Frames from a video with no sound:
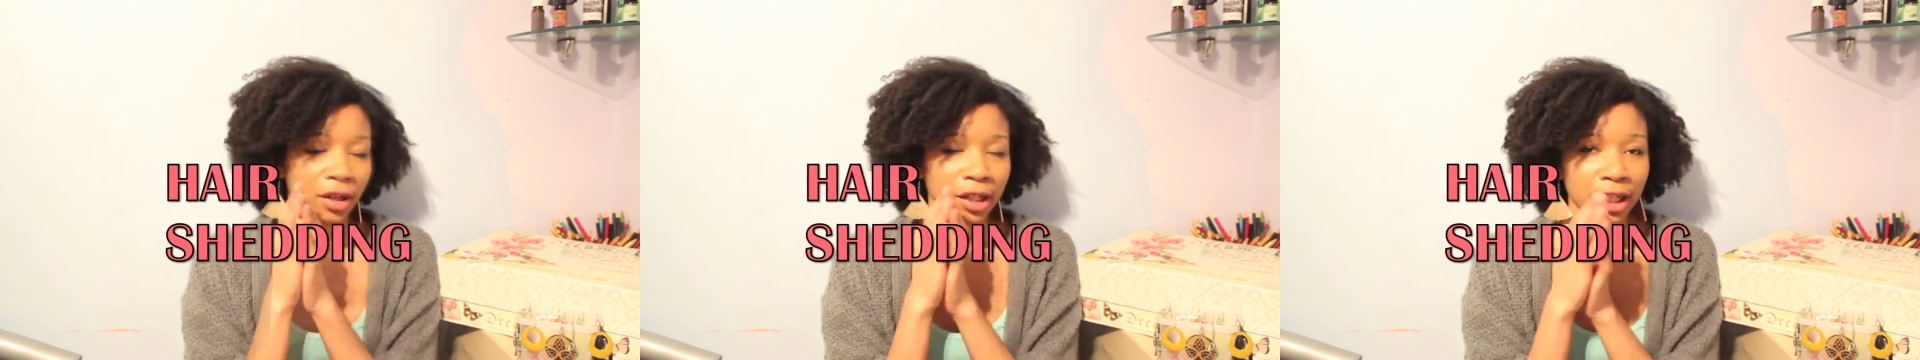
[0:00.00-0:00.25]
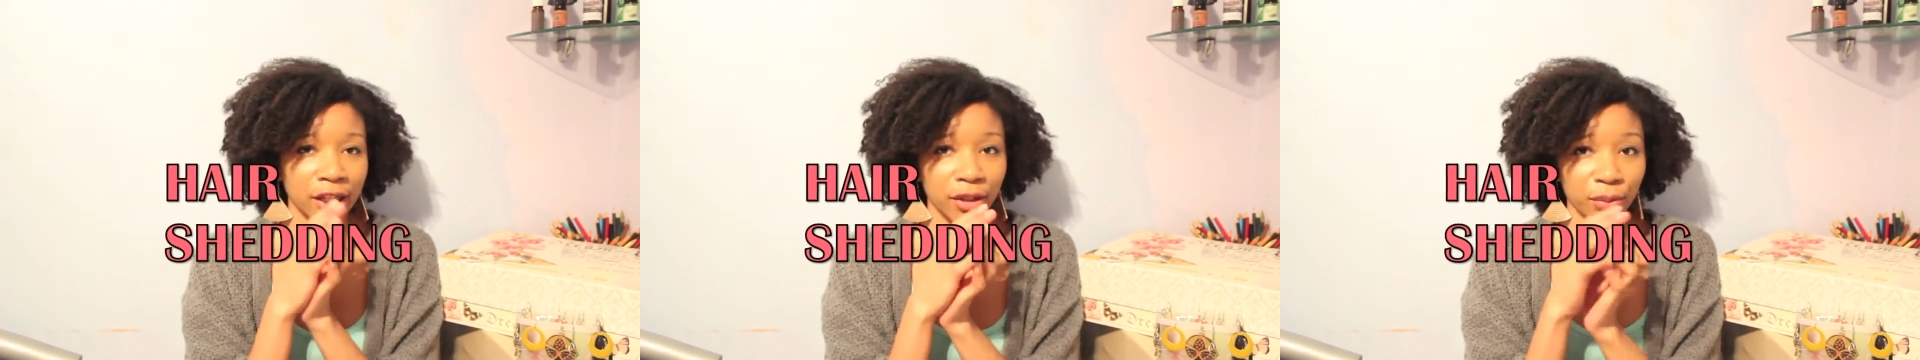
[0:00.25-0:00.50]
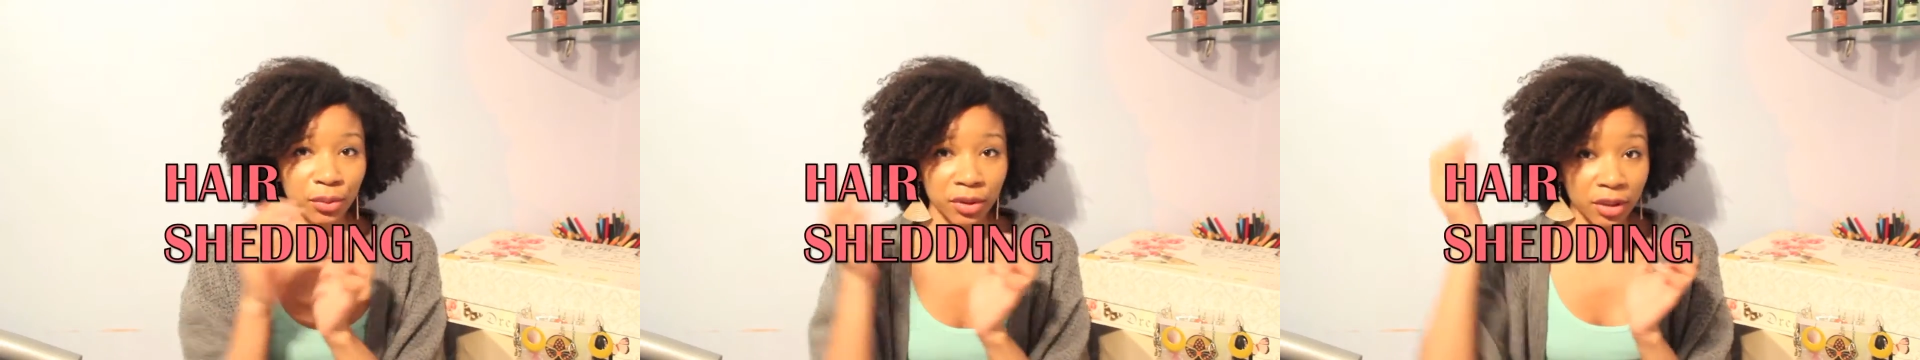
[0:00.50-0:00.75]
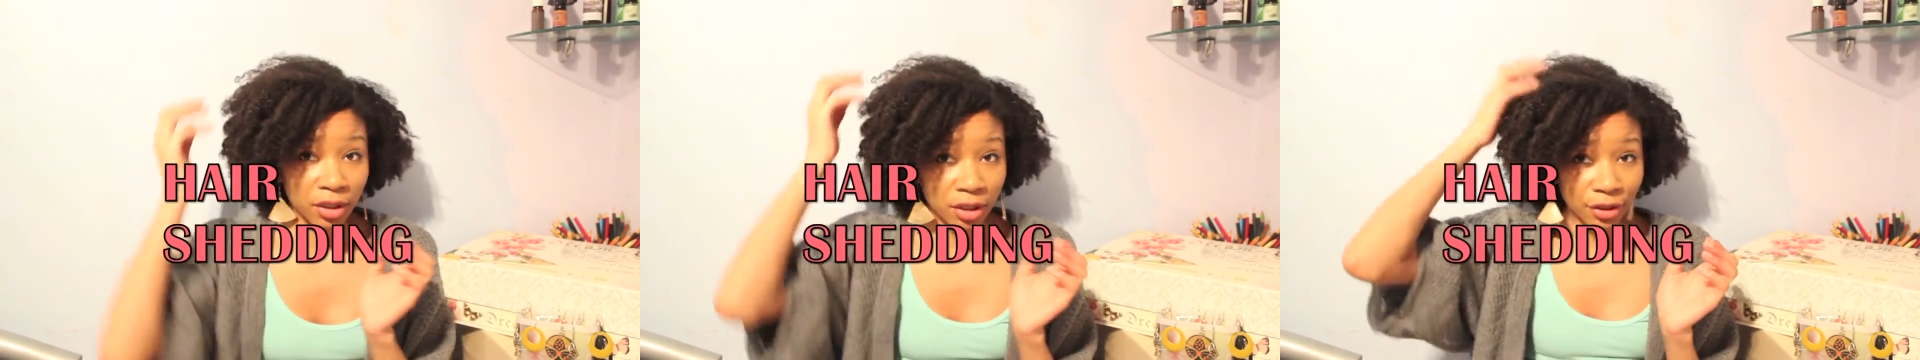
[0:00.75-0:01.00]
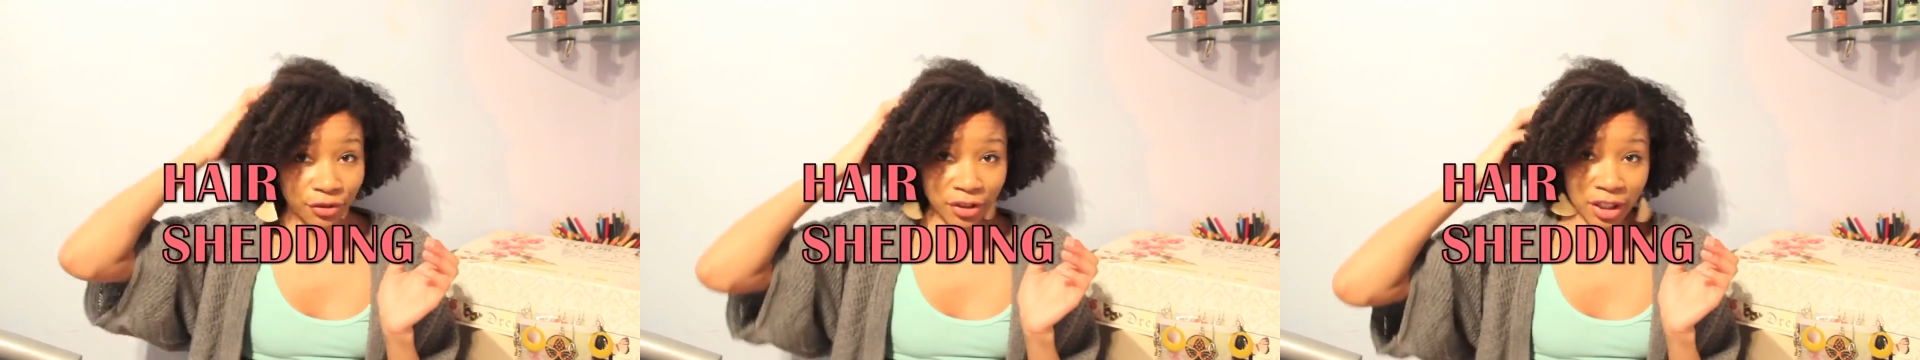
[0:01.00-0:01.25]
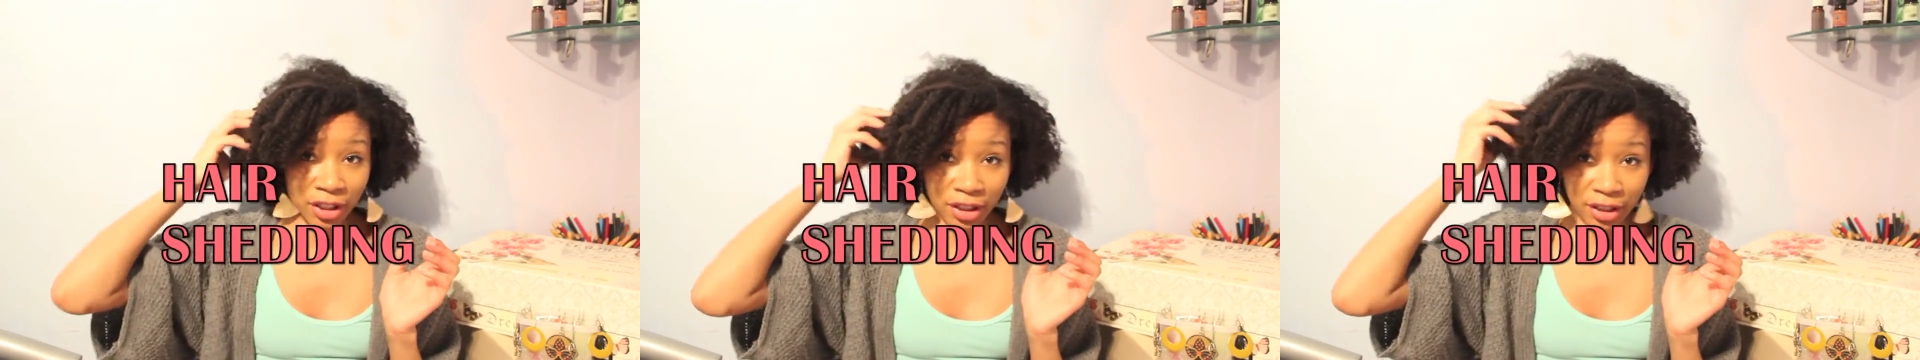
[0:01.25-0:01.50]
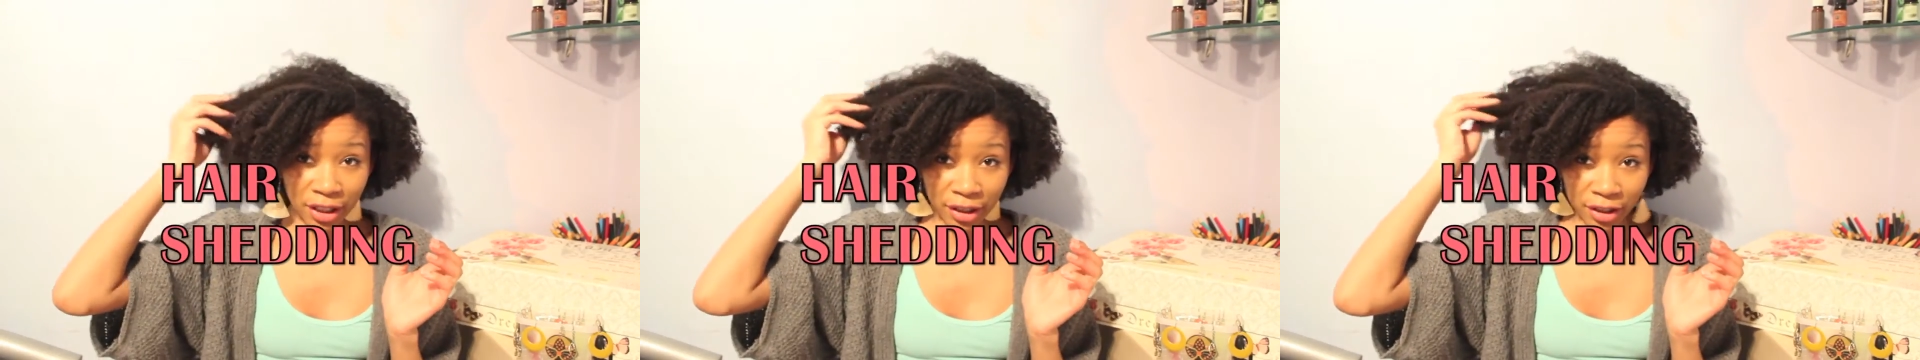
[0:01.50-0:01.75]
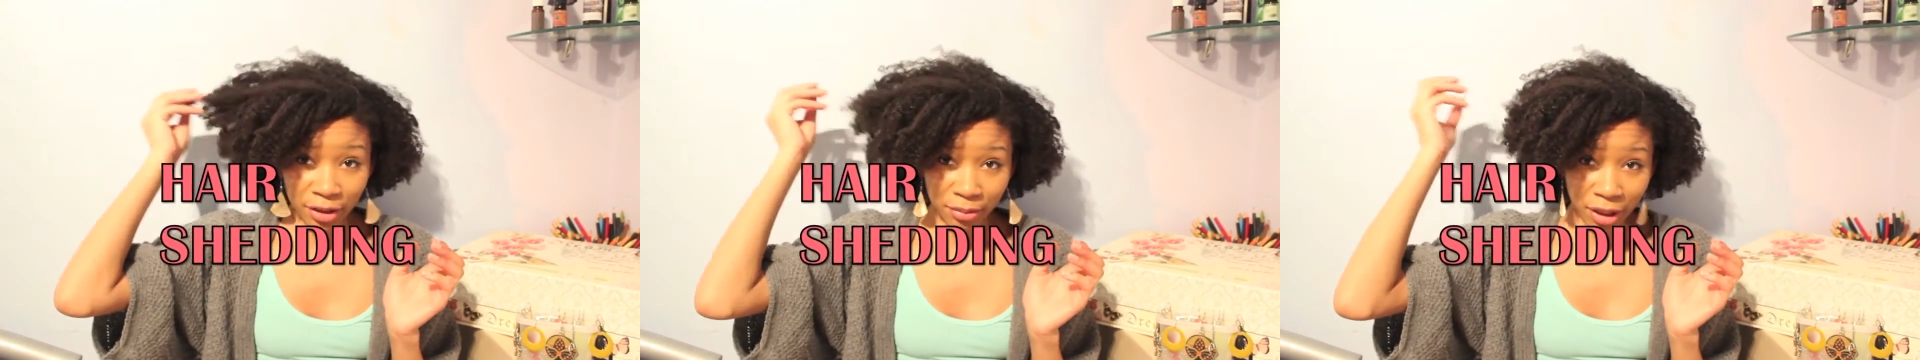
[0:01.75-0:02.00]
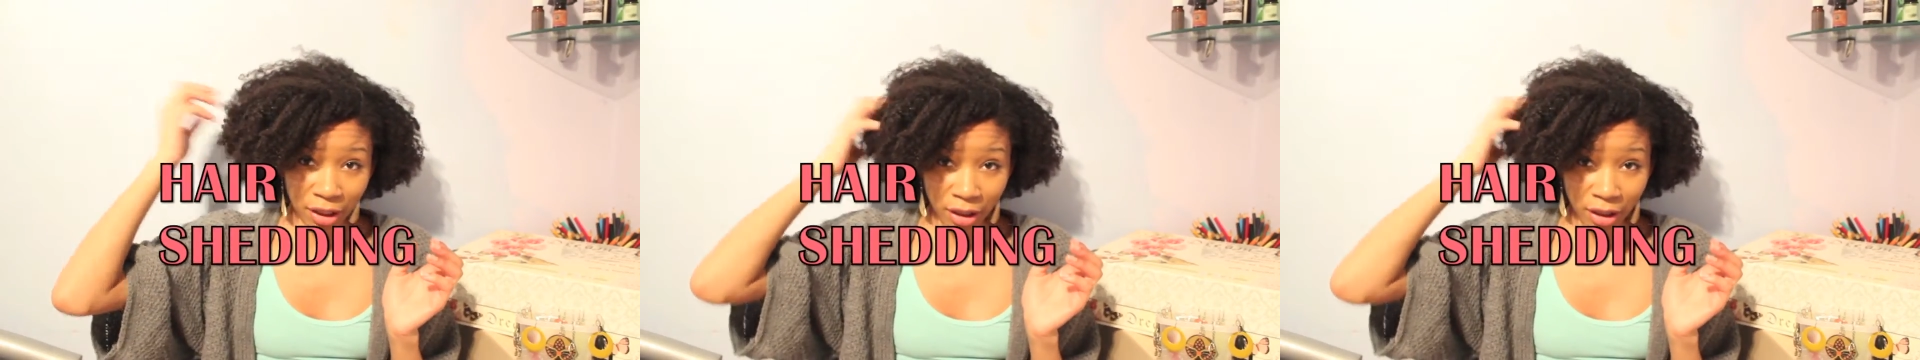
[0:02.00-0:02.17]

I was finger detangling my